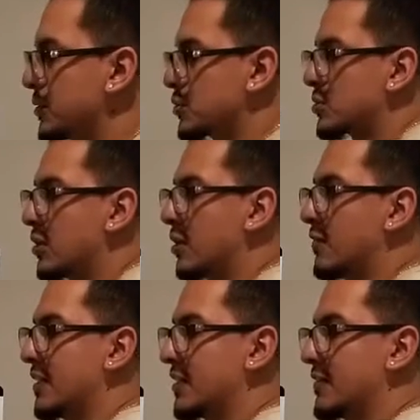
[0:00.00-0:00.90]
you start off
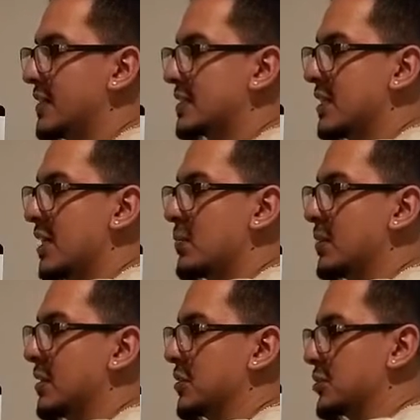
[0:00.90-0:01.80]
at the very top
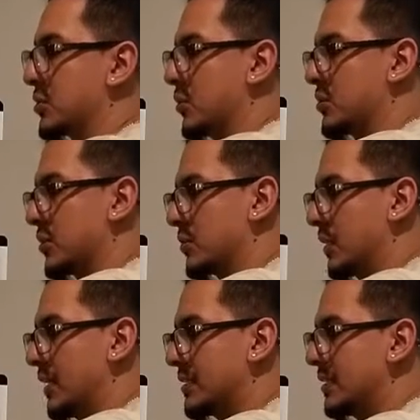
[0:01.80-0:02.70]
and then just go to the
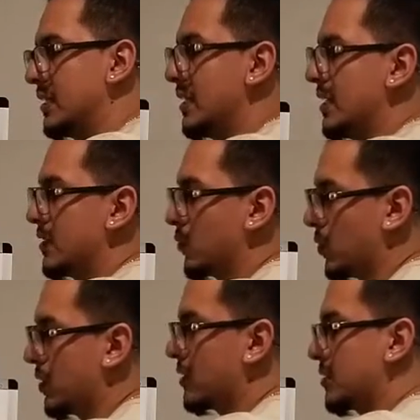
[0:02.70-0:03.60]
right?
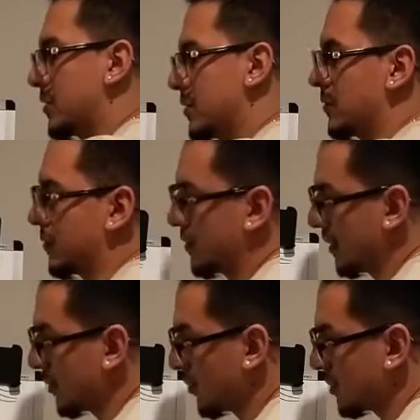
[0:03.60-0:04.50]
1, 2, then
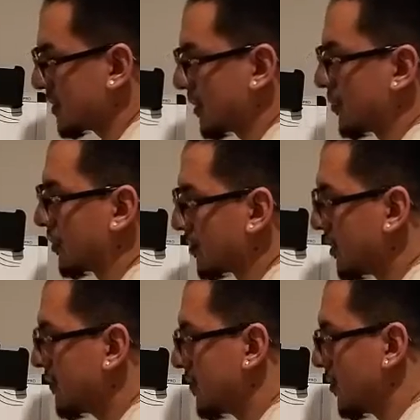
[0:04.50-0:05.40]
go to the second one.
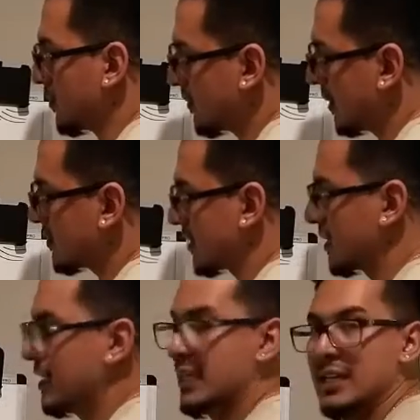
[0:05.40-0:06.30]
3, 4, 5, 6.
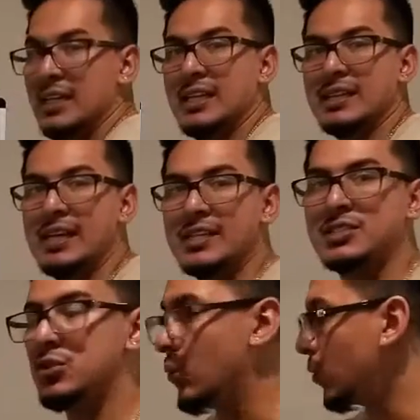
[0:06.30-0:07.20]
That's
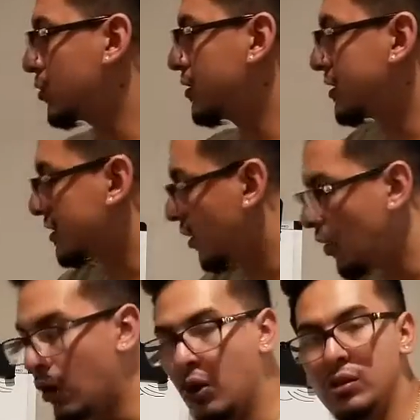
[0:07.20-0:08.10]
the order that
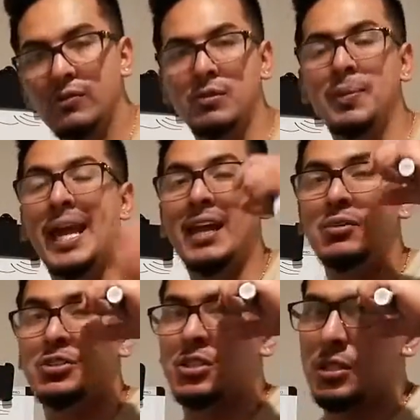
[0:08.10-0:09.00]
all of the
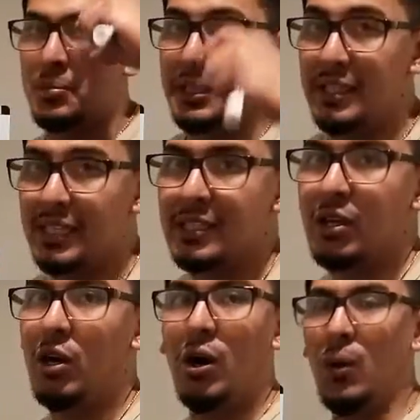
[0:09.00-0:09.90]
panels are going to be like
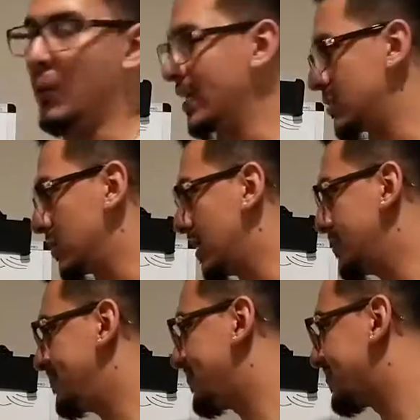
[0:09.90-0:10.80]
always, okay?